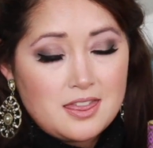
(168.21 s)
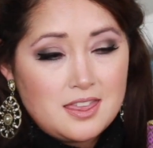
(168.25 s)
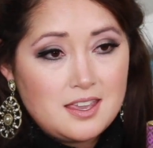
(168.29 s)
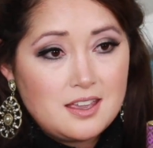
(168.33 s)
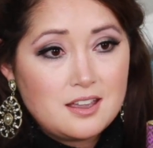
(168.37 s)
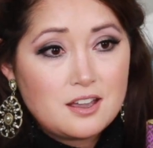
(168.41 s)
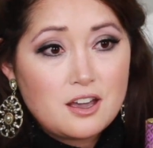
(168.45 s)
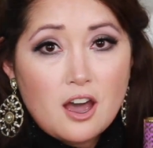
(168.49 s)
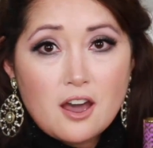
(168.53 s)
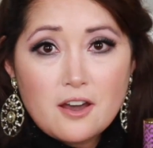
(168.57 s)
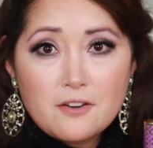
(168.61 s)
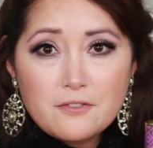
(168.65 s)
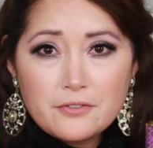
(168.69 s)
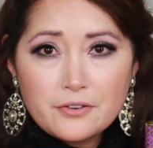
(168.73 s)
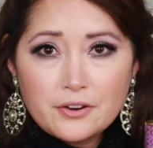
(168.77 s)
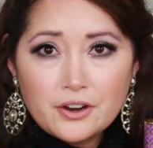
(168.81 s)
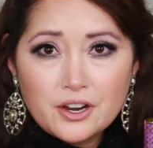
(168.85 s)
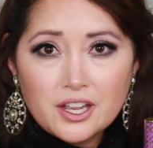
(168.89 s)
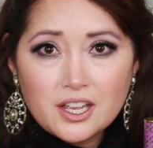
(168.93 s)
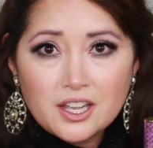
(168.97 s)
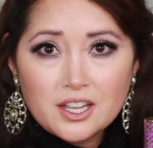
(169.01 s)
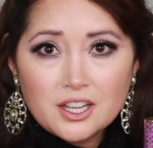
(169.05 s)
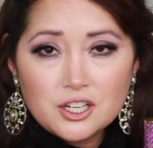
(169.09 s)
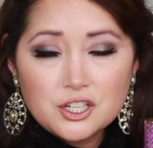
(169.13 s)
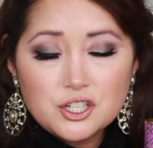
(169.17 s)
the
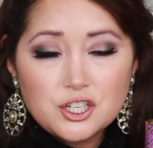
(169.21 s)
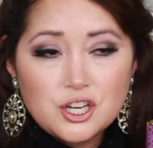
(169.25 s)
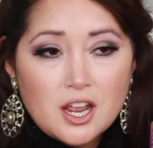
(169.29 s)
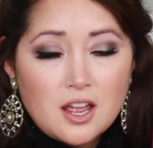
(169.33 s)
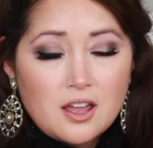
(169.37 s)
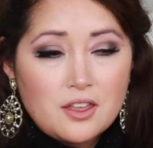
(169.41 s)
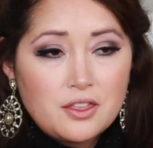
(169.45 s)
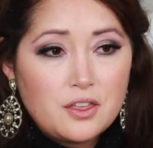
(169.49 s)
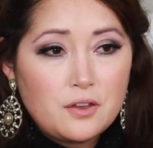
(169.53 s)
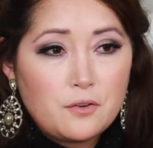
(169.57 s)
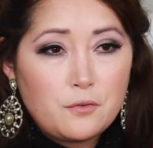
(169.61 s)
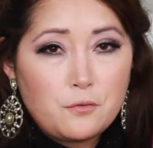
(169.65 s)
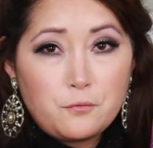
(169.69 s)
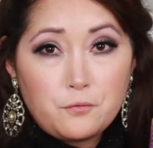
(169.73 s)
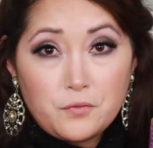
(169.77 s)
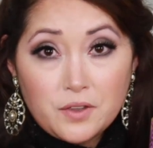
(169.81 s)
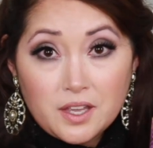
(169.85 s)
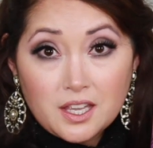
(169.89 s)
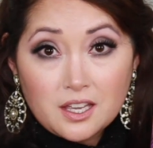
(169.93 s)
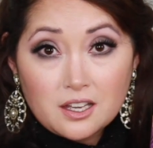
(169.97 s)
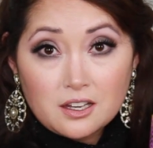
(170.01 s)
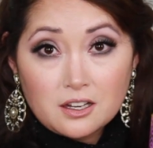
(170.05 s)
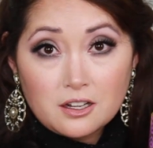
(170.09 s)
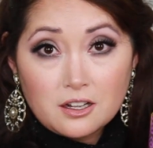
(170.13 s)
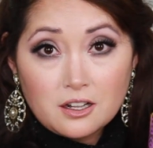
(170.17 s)
coverage, the
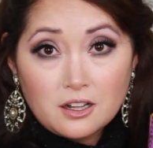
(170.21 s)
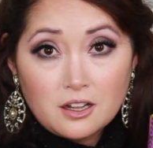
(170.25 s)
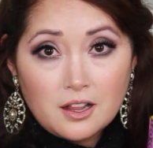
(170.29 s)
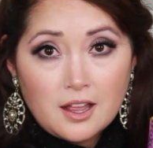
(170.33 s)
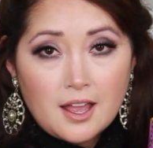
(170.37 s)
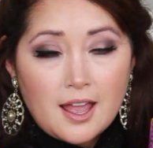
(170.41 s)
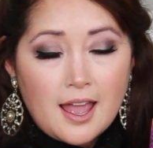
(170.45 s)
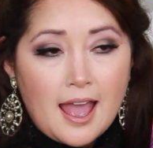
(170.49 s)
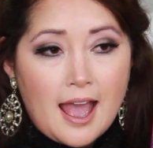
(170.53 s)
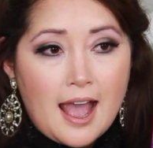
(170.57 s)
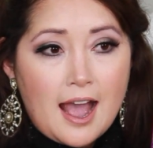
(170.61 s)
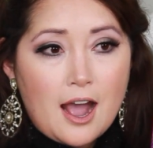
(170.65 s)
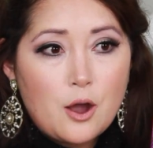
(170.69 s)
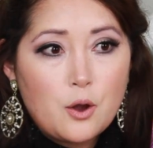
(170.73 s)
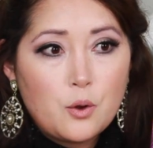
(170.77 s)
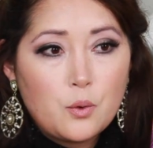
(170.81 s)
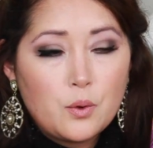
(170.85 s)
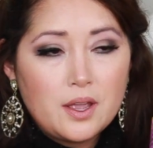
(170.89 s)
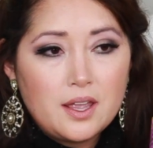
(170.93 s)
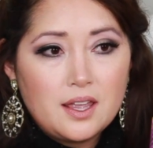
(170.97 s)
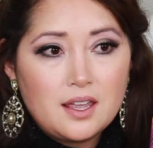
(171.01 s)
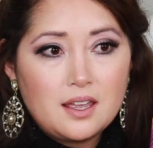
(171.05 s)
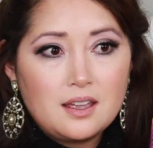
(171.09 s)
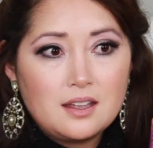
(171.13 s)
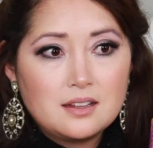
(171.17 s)
feel,
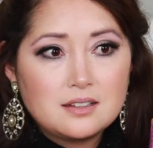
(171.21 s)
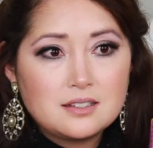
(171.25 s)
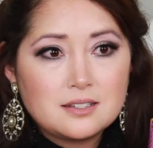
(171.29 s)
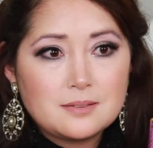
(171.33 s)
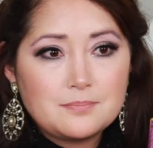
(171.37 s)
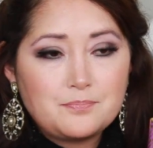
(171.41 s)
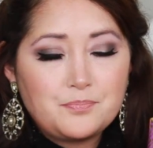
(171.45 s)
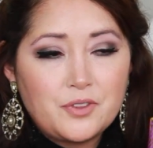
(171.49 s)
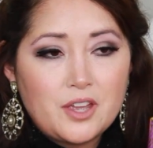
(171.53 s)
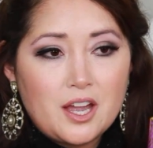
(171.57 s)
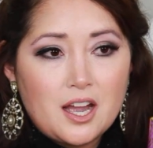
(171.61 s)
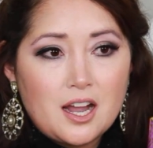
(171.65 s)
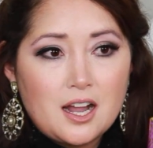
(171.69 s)
how it